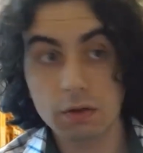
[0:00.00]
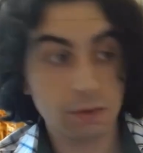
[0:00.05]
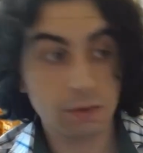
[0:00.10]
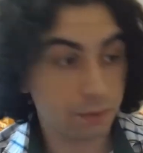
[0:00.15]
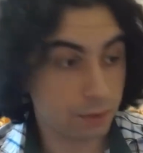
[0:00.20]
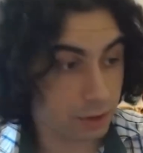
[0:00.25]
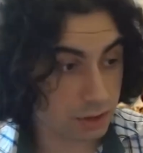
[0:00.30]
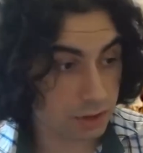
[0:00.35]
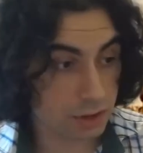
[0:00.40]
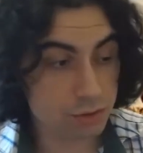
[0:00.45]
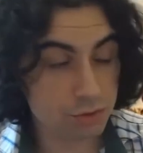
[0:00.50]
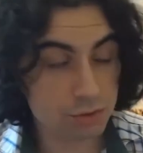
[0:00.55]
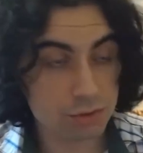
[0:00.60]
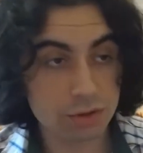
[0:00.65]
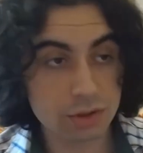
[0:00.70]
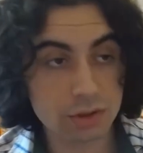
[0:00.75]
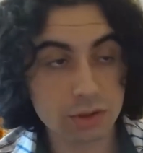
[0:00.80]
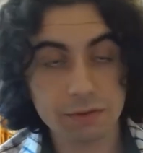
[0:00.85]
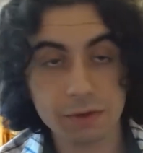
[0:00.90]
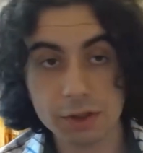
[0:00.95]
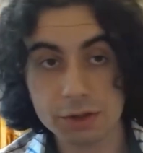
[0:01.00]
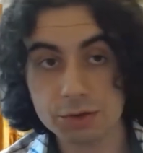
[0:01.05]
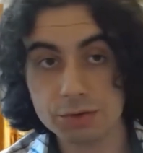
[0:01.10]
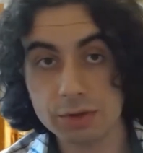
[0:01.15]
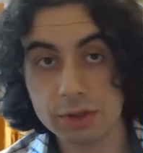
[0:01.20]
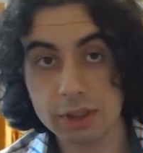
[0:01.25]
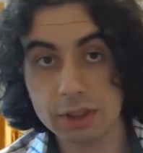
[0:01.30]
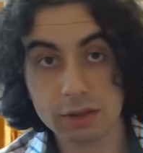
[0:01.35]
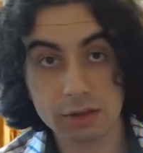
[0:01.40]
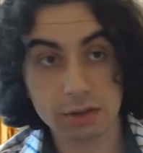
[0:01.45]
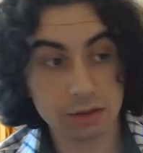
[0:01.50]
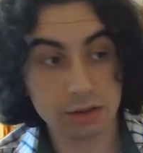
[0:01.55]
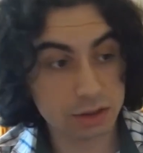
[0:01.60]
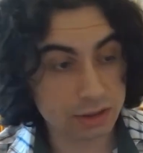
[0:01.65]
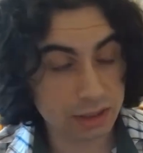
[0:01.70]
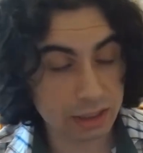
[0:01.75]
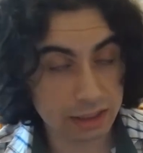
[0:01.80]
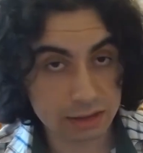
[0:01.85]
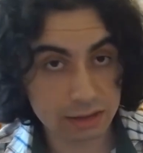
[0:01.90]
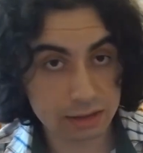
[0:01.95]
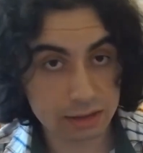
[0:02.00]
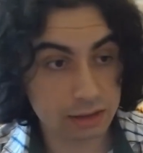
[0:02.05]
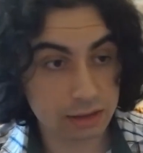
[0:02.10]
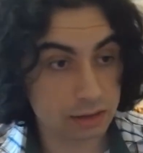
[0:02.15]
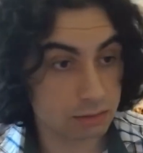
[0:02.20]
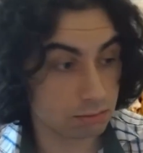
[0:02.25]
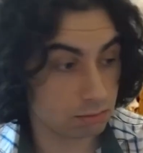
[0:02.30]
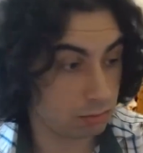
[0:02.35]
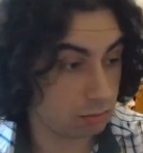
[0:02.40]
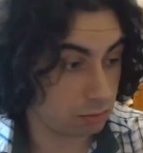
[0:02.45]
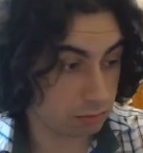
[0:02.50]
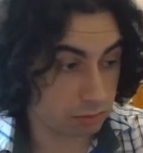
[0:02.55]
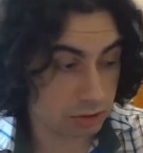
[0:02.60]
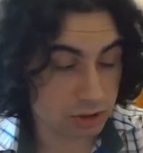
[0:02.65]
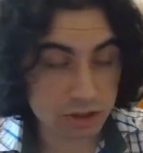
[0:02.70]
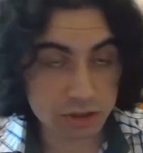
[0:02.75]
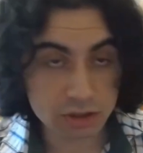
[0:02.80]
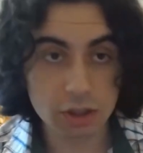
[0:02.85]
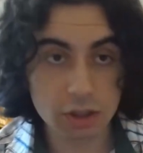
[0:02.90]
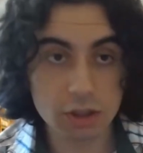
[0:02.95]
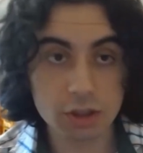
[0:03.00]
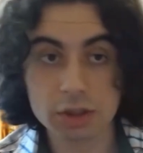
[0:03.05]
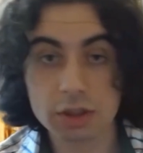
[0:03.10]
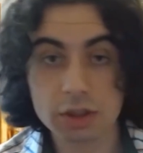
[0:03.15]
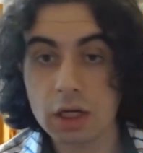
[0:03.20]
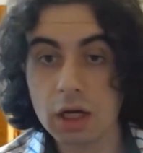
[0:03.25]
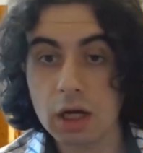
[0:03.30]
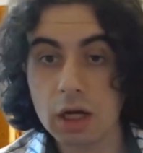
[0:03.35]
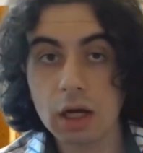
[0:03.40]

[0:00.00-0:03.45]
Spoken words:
3 centuries of history and understanding and research